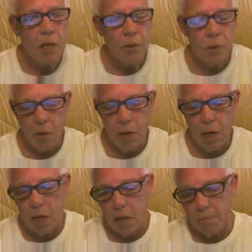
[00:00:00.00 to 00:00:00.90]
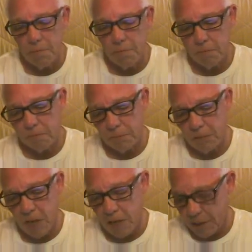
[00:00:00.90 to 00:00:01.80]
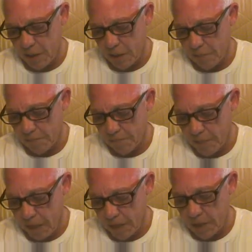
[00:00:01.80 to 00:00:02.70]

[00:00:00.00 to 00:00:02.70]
So anyway, I had to tell my